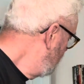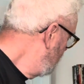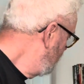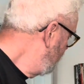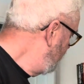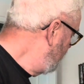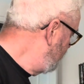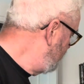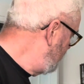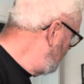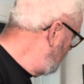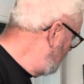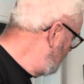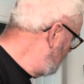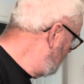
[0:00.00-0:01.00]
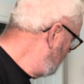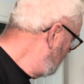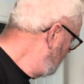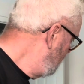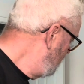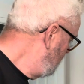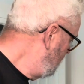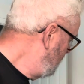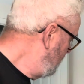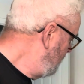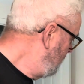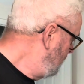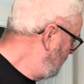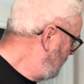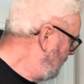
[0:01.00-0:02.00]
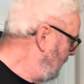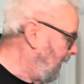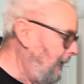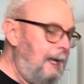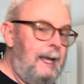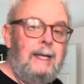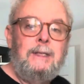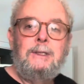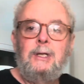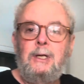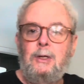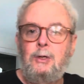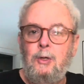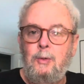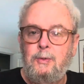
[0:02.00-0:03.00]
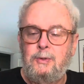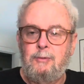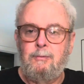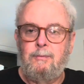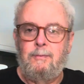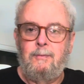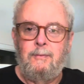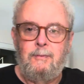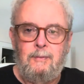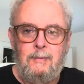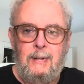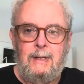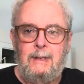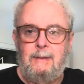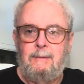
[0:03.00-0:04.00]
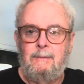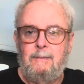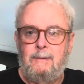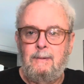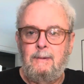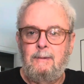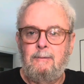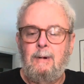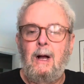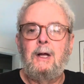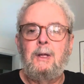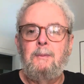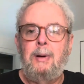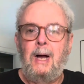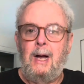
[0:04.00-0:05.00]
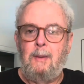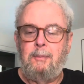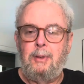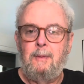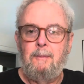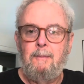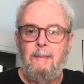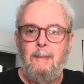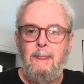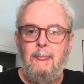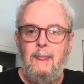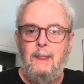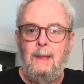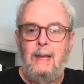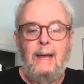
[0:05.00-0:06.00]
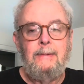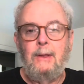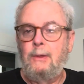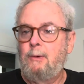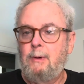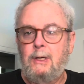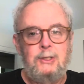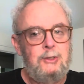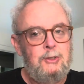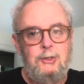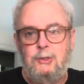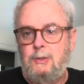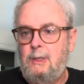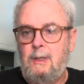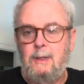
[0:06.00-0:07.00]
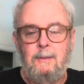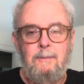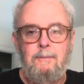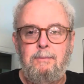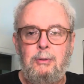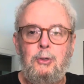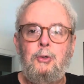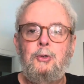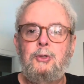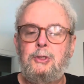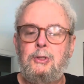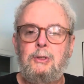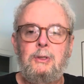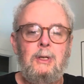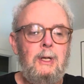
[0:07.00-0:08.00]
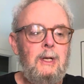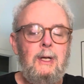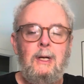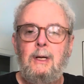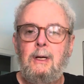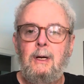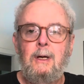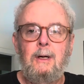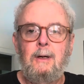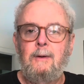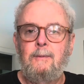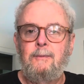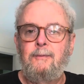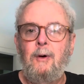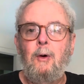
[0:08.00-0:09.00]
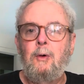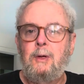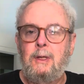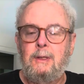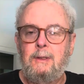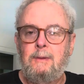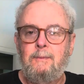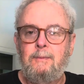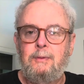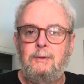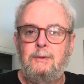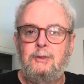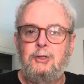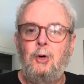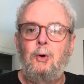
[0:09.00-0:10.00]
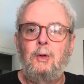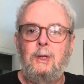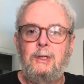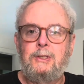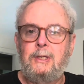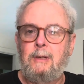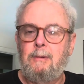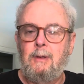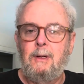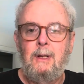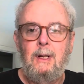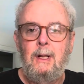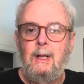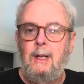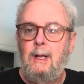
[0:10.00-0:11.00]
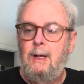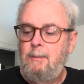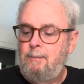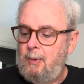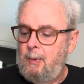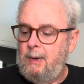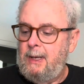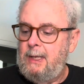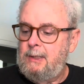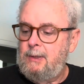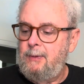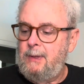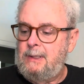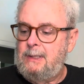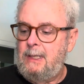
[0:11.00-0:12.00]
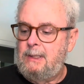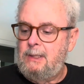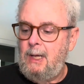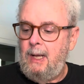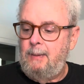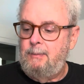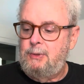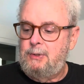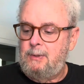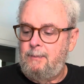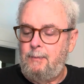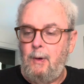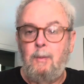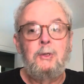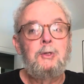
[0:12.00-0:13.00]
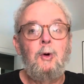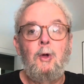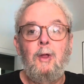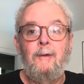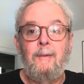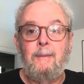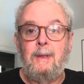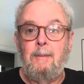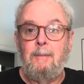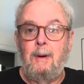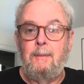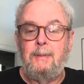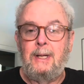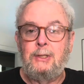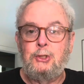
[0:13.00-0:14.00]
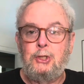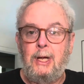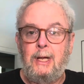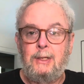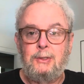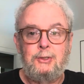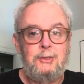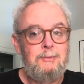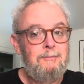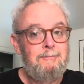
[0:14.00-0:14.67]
15, 18 cubes of rock and pop. And then the rest blues and folk and soul, etc. But when I hit the thing 10 times, almost all of them come up as jazz.